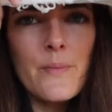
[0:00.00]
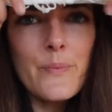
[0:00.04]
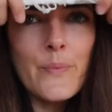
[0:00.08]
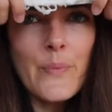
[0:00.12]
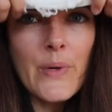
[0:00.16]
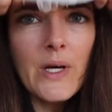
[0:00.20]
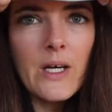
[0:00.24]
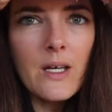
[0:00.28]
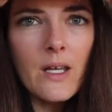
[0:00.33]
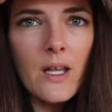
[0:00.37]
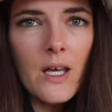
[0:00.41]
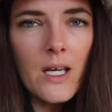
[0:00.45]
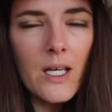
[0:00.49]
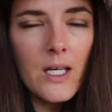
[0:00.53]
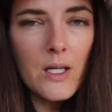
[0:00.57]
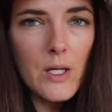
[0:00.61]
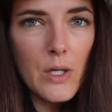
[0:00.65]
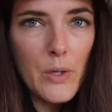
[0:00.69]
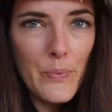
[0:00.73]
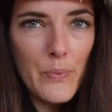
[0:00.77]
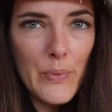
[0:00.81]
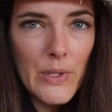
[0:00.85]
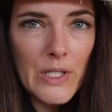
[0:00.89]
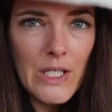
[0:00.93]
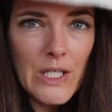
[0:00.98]
but
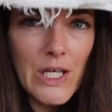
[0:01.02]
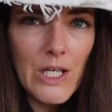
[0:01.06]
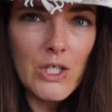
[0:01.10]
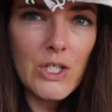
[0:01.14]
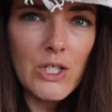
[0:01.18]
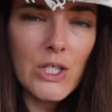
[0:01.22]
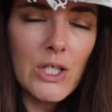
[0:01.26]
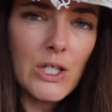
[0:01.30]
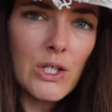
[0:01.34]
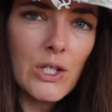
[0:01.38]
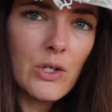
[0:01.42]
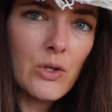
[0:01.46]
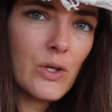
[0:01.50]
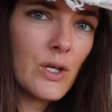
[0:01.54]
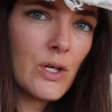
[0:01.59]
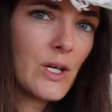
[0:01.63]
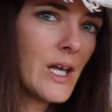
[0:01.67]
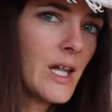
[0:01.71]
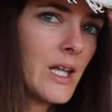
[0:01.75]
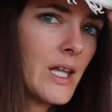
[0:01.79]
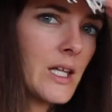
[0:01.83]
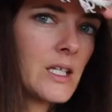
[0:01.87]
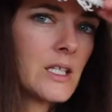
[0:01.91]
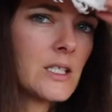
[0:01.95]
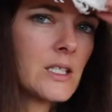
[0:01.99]
like potentially look
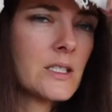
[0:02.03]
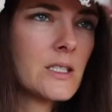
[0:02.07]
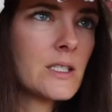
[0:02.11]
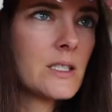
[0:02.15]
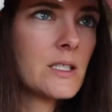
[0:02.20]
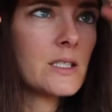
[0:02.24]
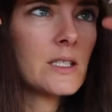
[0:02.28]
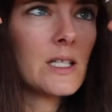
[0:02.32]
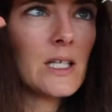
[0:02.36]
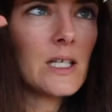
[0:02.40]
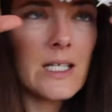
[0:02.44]
elegant.